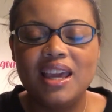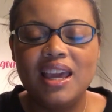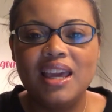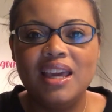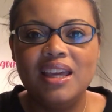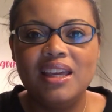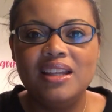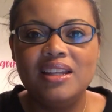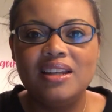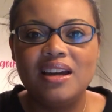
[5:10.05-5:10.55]

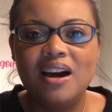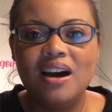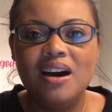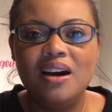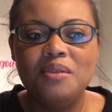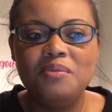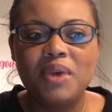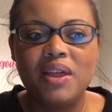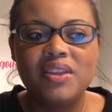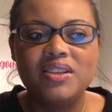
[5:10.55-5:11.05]
And
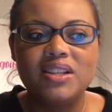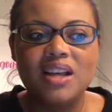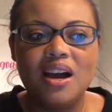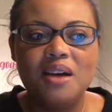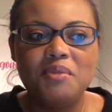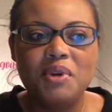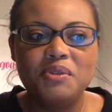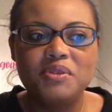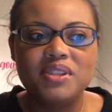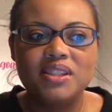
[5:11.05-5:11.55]
by the
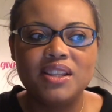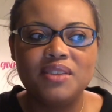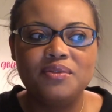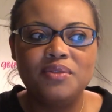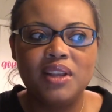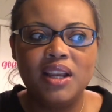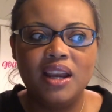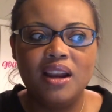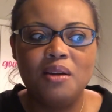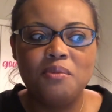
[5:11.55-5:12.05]
time I was
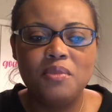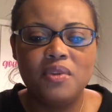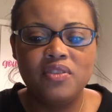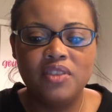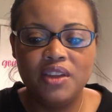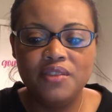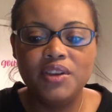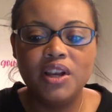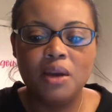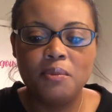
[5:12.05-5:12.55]
living
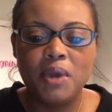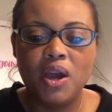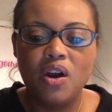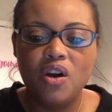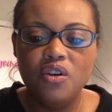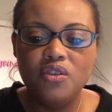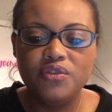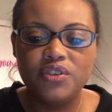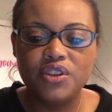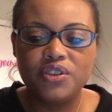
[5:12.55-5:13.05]
on my
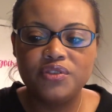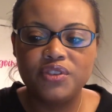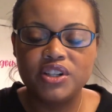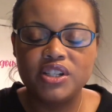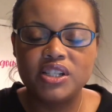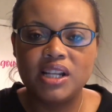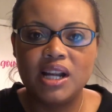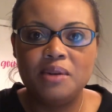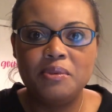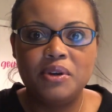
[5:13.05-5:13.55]
own for the
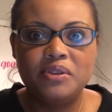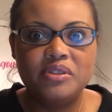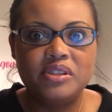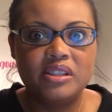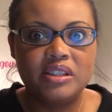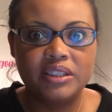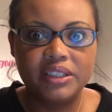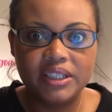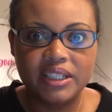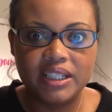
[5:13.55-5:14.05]
first time, I was
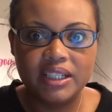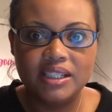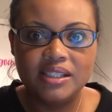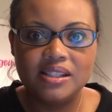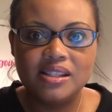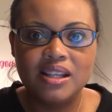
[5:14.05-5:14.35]
30.